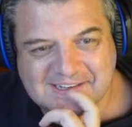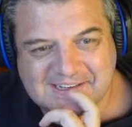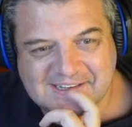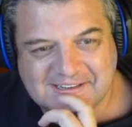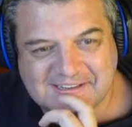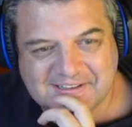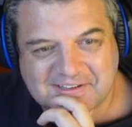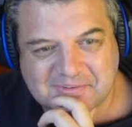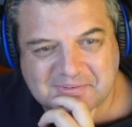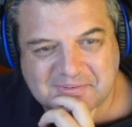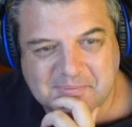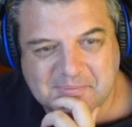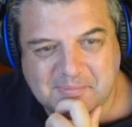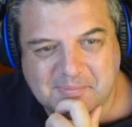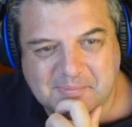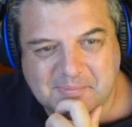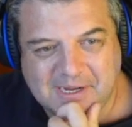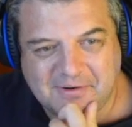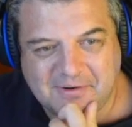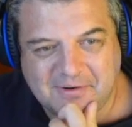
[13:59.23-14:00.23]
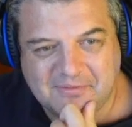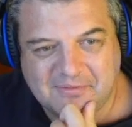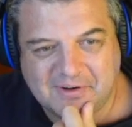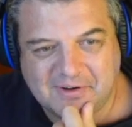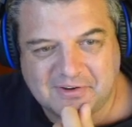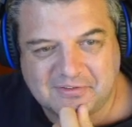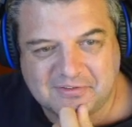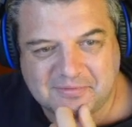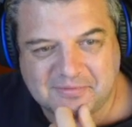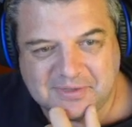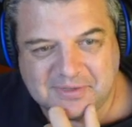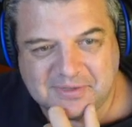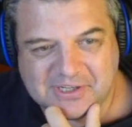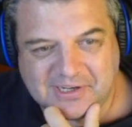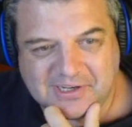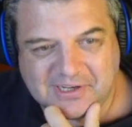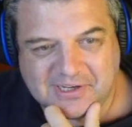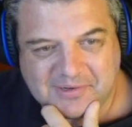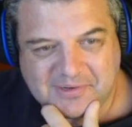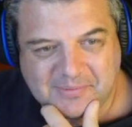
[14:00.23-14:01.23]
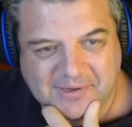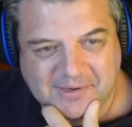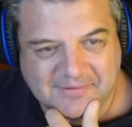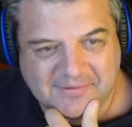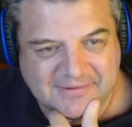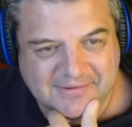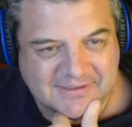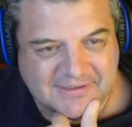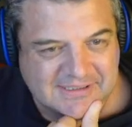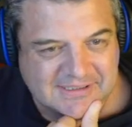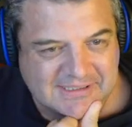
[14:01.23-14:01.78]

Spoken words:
I think it's my main focus of my channel at the moment.